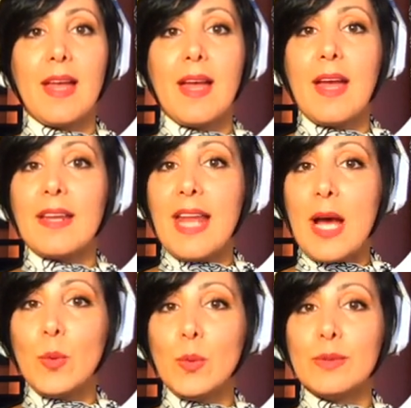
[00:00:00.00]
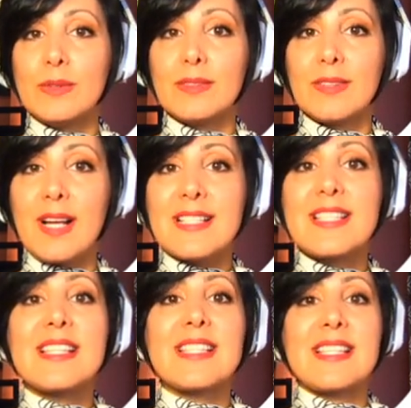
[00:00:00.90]
Now,
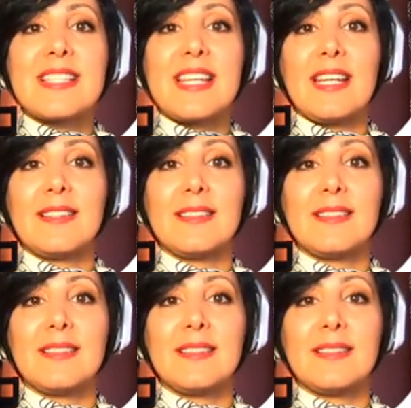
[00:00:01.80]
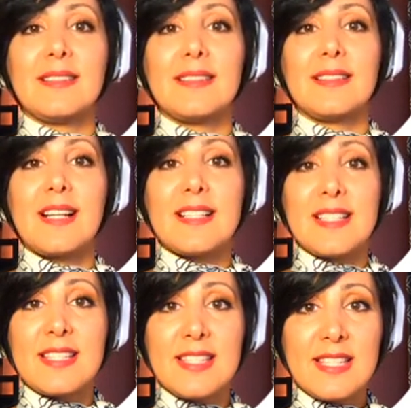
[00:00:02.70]
consistency.
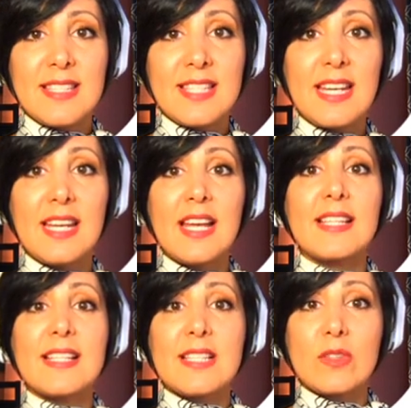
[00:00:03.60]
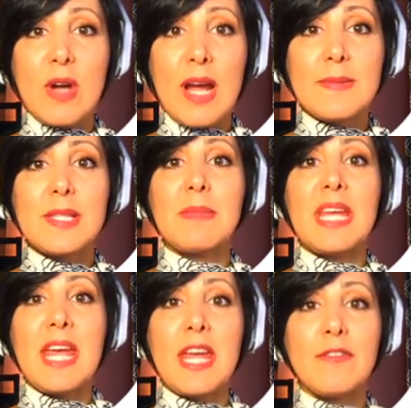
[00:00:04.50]
Consistency describes the
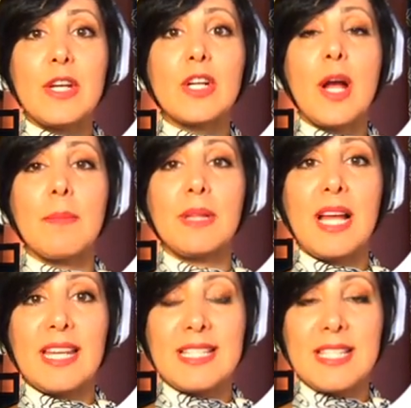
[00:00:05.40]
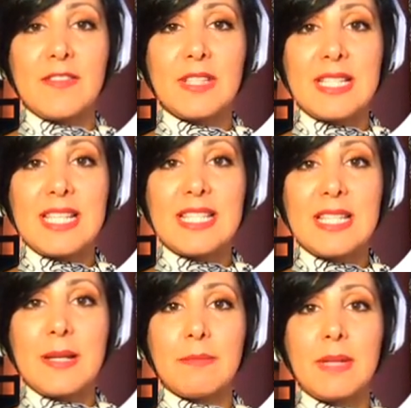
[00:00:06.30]
behavior compliance of the
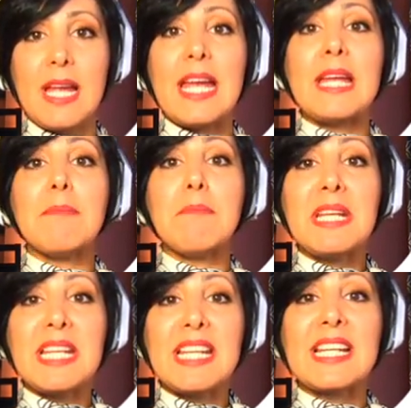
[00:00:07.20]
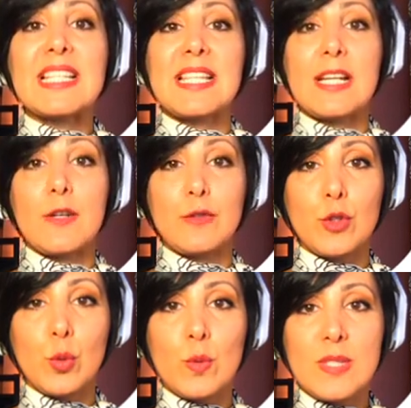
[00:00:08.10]
system in meeting a set of
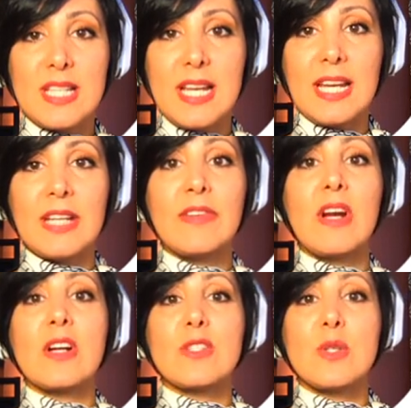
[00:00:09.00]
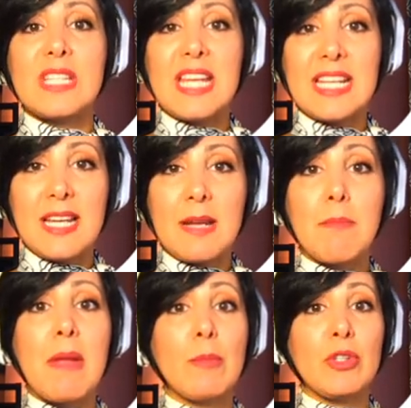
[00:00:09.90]
rules in regards to data in
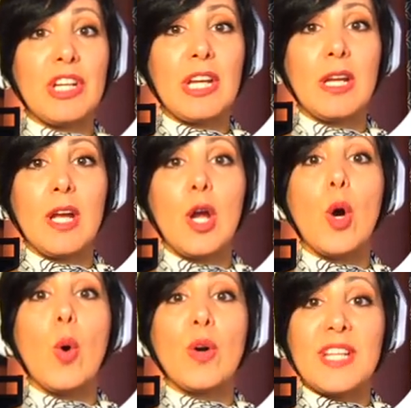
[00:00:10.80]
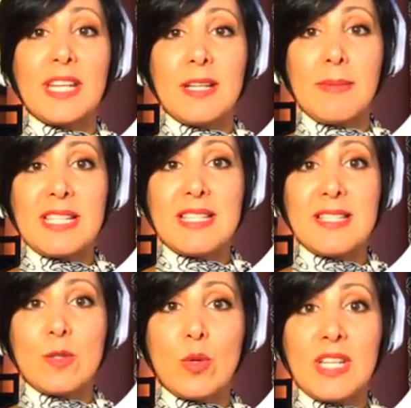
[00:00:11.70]
memory or database
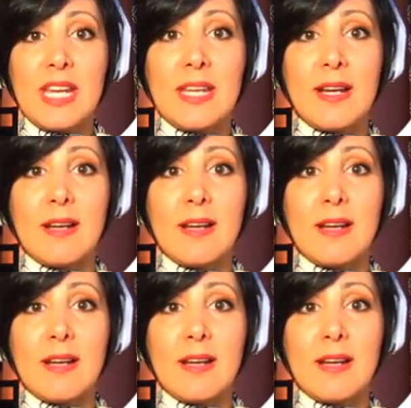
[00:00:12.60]
stored data.